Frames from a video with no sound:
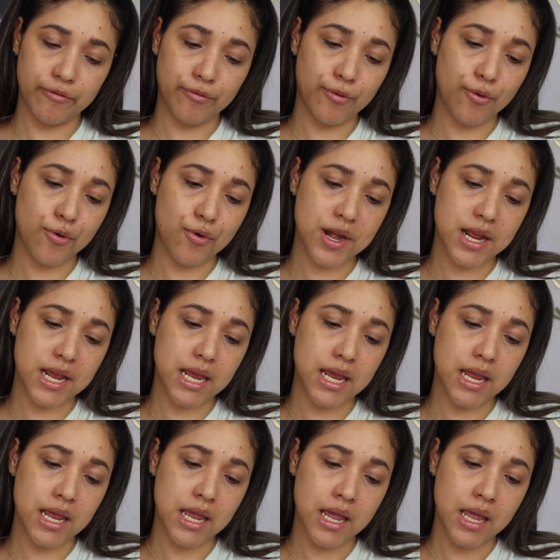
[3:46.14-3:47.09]

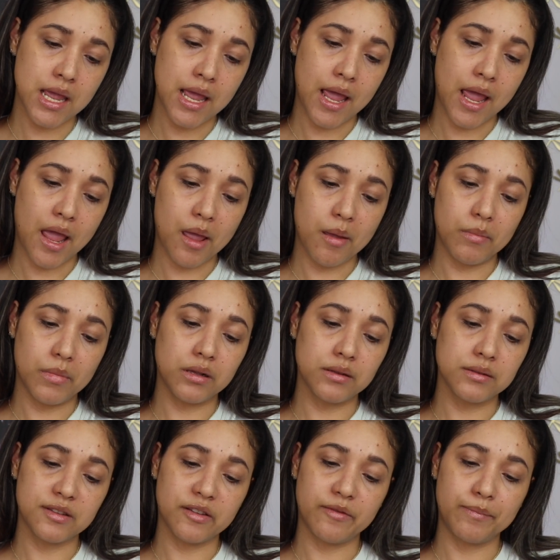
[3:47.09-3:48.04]
40
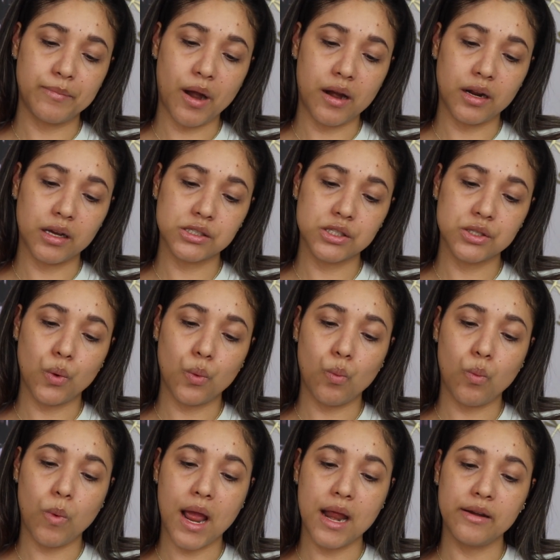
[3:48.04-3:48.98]
mls of product, so
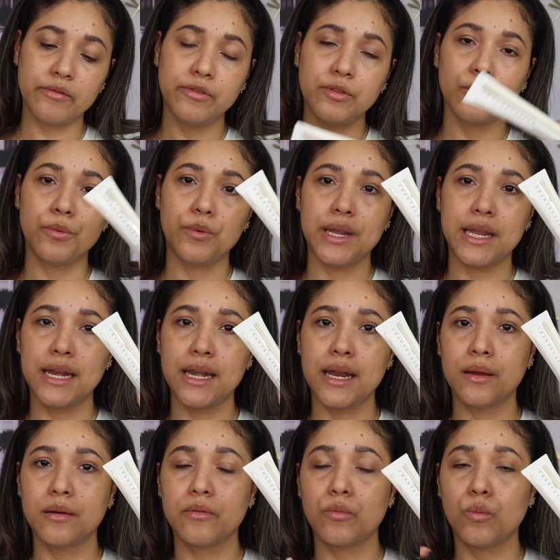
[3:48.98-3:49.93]

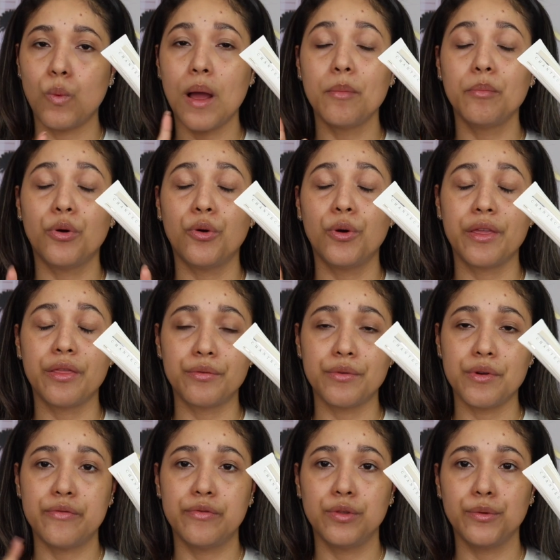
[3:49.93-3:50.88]

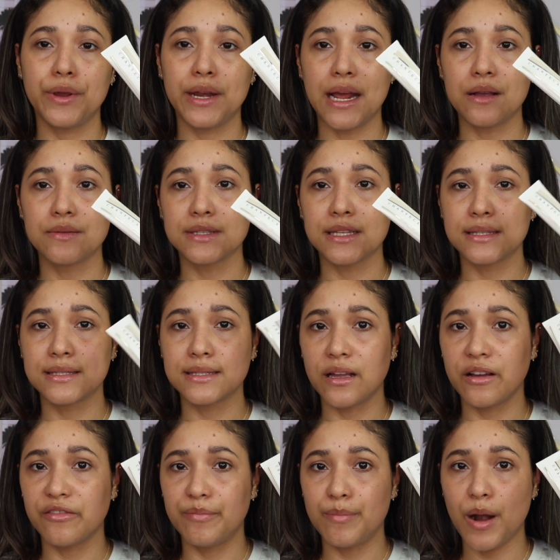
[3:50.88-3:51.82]
1.3 fluid ounces
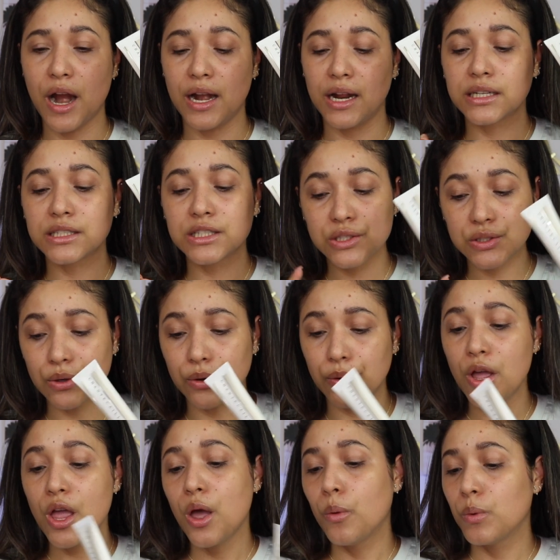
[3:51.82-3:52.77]
of product.
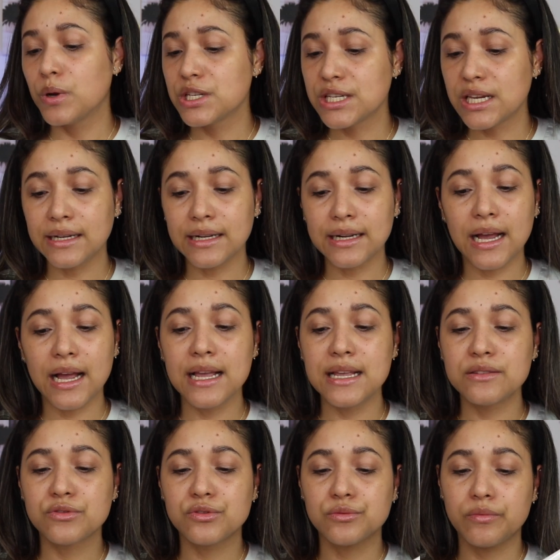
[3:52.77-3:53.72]
So when
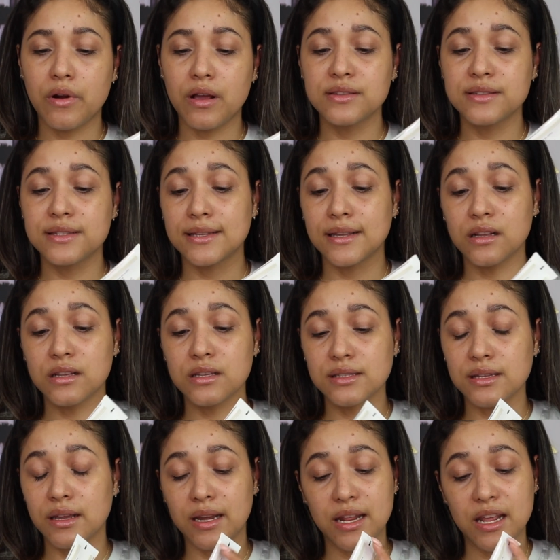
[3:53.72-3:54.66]
Chantecaille run
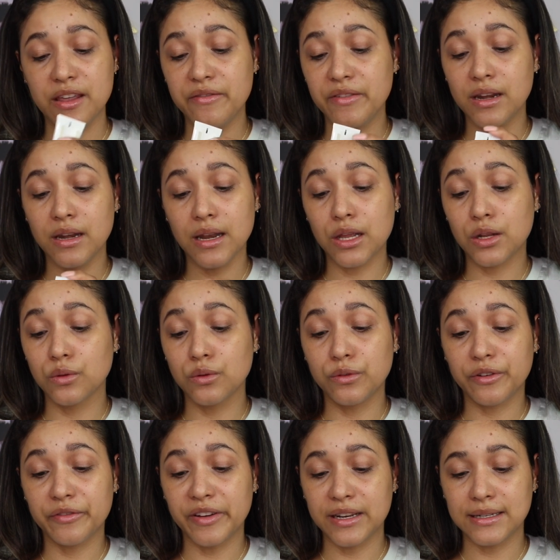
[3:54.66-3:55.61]
sales and even like
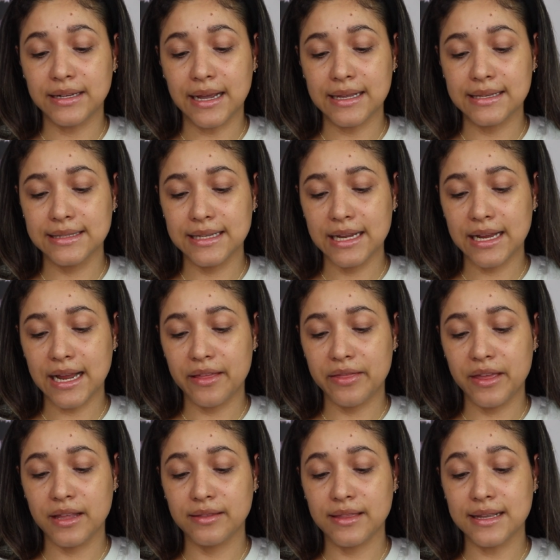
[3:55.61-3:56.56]
Look Fantastic, I
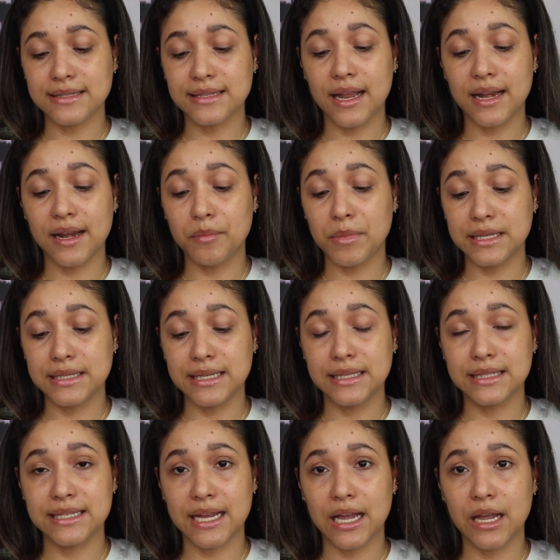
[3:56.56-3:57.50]
think that's an
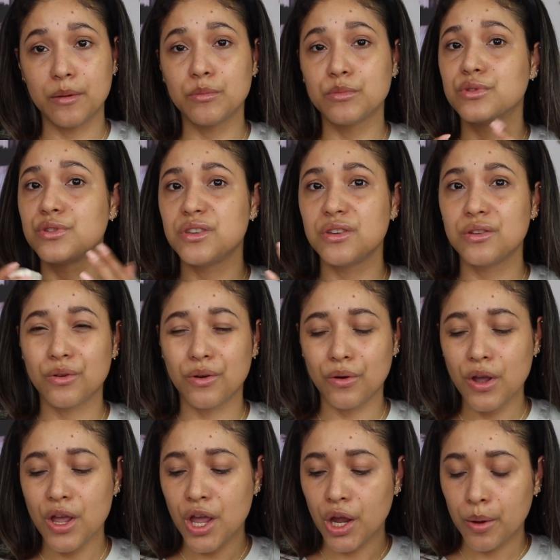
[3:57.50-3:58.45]
amazing time to, you
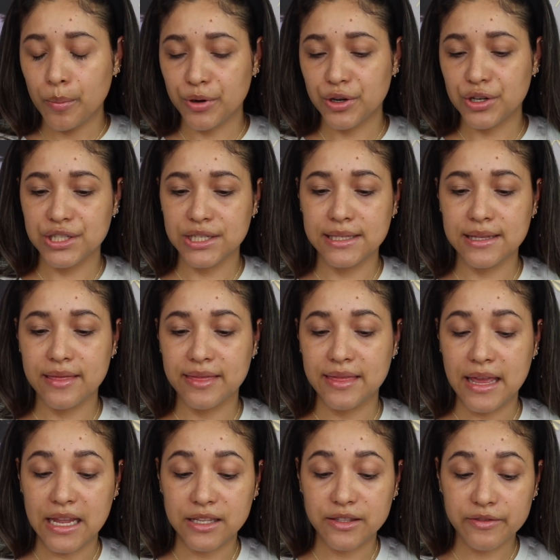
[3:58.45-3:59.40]
know, purchase
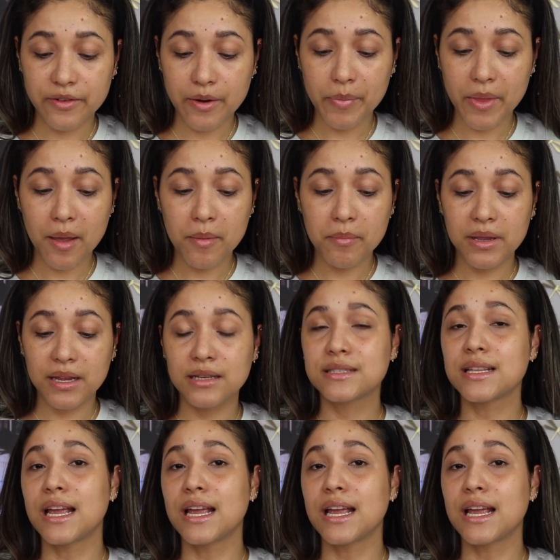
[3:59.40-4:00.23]
things from them, because